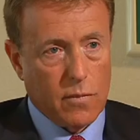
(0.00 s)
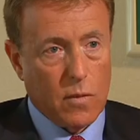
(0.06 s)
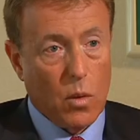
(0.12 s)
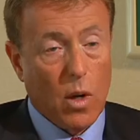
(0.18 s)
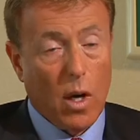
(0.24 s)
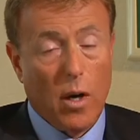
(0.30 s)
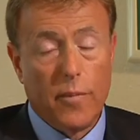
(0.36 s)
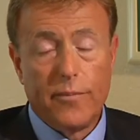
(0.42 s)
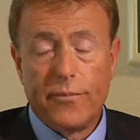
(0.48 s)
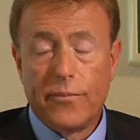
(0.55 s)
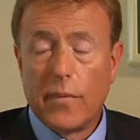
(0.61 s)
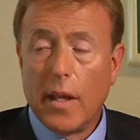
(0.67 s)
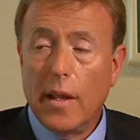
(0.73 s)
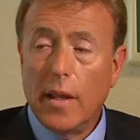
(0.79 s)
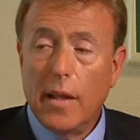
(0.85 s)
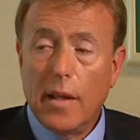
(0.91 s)
Well,
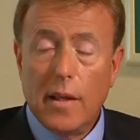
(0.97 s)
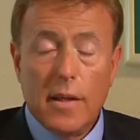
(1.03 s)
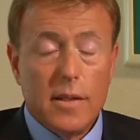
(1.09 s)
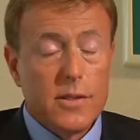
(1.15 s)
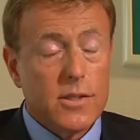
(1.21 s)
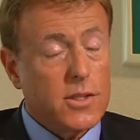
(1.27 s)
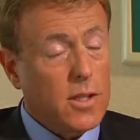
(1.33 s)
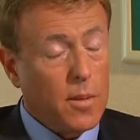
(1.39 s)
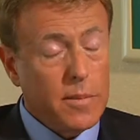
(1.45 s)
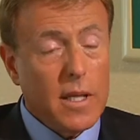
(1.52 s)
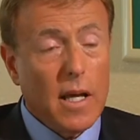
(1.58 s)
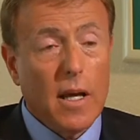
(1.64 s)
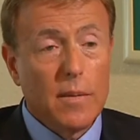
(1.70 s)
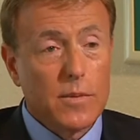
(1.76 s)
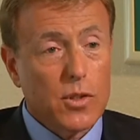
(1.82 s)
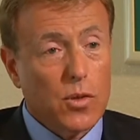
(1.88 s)

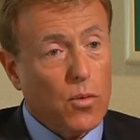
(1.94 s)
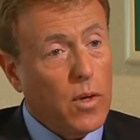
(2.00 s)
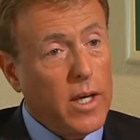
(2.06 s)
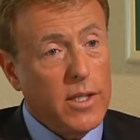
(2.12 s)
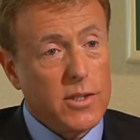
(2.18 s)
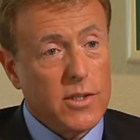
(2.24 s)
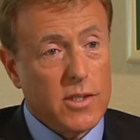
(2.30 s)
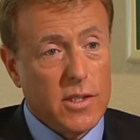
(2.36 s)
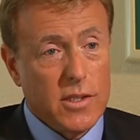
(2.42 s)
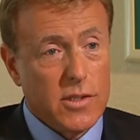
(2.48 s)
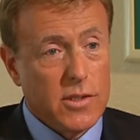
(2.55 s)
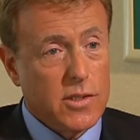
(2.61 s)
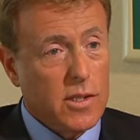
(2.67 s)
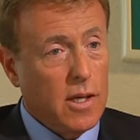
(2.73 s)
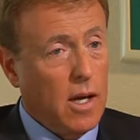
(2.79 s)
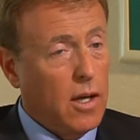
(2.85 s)
sometimes race
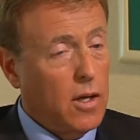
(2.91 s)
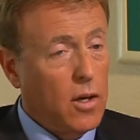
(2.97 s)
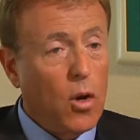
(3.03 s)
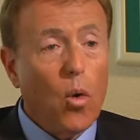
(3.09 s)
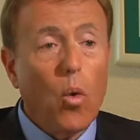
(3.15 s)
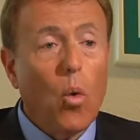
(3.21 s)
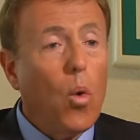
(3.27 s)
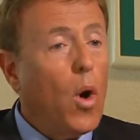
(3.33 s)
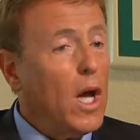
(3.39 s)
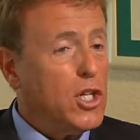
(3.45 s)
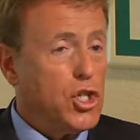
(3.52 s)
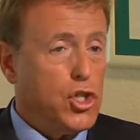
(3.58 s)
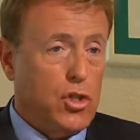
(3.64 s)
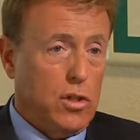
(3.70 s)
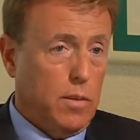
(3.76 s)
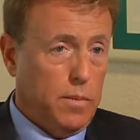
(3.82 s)
is
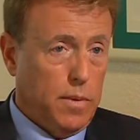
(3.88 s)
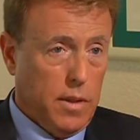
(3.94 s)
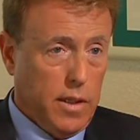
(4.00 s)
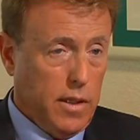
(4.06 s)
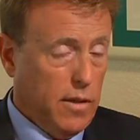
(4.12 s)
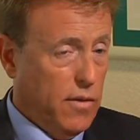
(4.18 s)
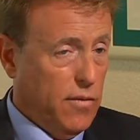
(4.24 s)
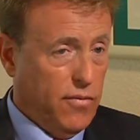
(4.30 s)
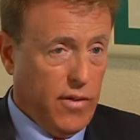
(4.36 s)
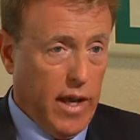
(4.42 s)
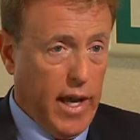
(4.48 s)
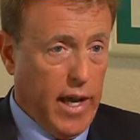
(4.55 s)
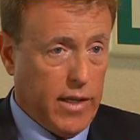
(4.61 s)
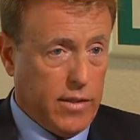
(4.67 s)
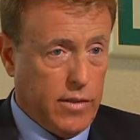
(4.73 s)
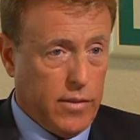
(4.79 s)
unquestionably a
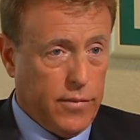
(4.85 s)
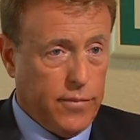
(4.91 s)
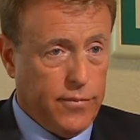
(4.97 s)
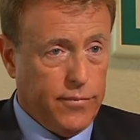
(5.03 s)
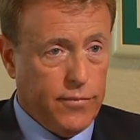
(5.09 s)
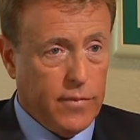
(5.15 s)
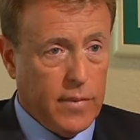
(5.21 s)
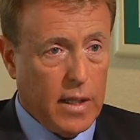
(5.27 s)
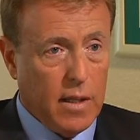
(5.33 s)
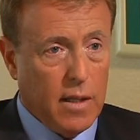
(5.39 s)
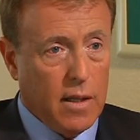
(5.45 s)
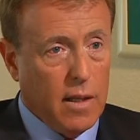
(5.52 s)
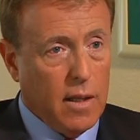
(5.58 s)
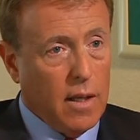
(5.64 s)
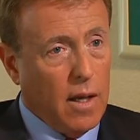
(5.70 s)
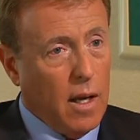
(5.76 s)
factor.
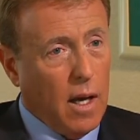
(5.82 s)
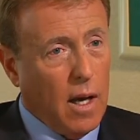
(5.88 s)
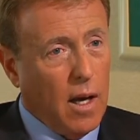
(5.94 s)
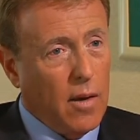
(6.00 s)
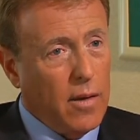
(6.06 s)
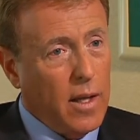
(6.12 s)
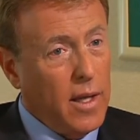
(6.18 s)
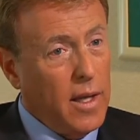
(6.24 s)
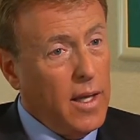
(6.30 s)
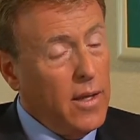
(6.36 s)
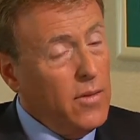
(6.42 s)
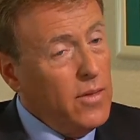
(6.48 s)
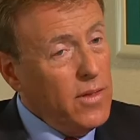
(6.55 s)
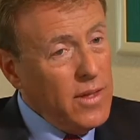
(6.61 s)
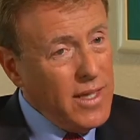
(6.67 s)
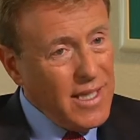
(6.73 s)

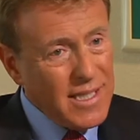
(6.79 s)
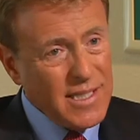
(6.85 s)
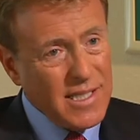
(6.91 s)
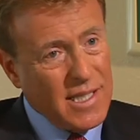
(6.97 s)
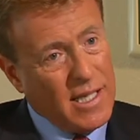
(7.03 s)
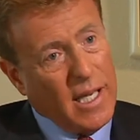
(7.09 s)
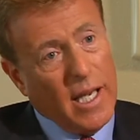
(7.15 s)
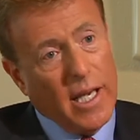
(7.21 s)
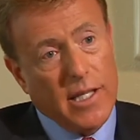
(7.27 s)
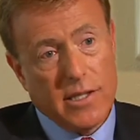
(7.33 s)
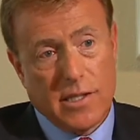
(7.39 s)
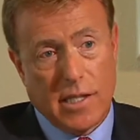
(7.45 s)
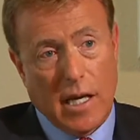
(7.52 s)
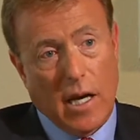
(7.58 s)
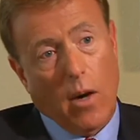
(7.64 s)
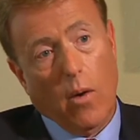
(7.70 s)
In this
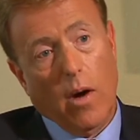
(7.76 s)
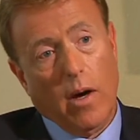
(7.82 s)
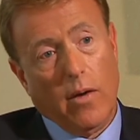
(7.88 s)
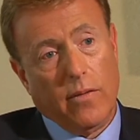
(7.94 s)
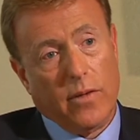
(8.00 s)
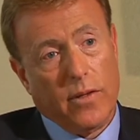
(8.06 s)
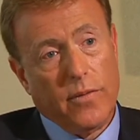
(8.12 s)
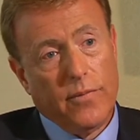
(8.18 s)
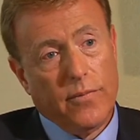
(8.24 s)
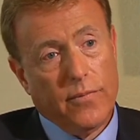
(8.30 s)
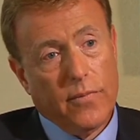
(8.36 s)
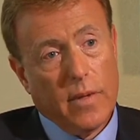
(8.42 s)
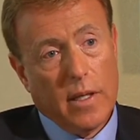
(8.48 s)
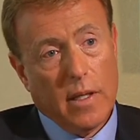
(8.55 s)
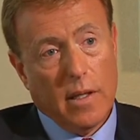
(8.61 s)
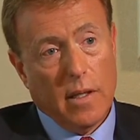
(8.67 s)
case, however,
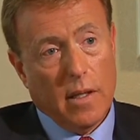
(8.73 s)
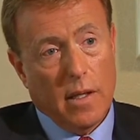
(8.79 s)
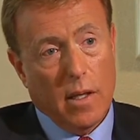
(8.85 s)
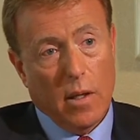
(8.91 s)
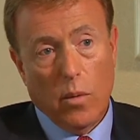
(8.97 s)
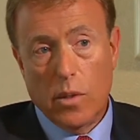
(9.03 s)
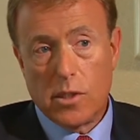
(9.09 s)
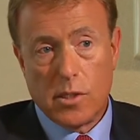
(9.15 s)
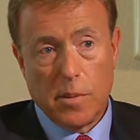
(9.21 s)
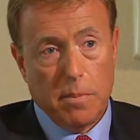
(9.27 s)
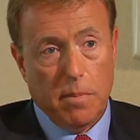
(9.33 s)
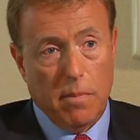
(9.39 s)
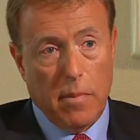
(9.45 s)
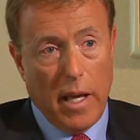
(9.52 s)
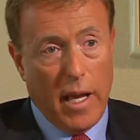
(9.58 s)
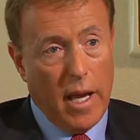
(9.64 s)
it was an
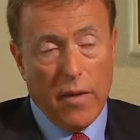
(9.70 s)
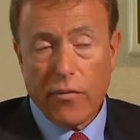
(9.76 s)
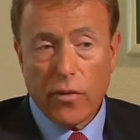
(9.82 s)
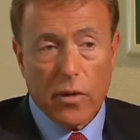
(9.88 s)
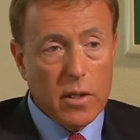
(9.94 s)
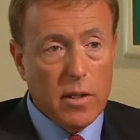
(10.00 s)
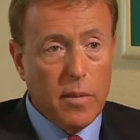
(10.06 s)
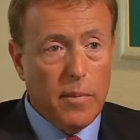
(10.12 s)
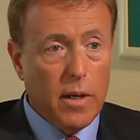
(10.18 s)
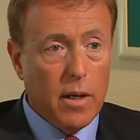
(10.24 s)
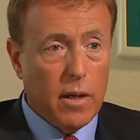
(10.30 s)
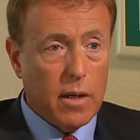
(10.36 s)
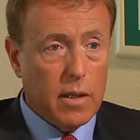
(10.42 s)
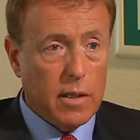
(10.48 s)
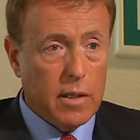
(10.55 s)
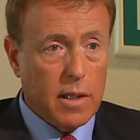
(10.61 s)

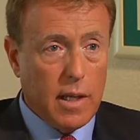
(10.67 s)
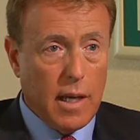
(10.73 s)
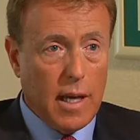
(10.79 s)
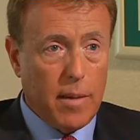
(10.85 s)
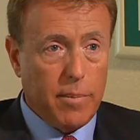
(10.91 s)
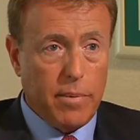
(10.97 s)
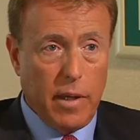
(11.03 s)
African-American cop,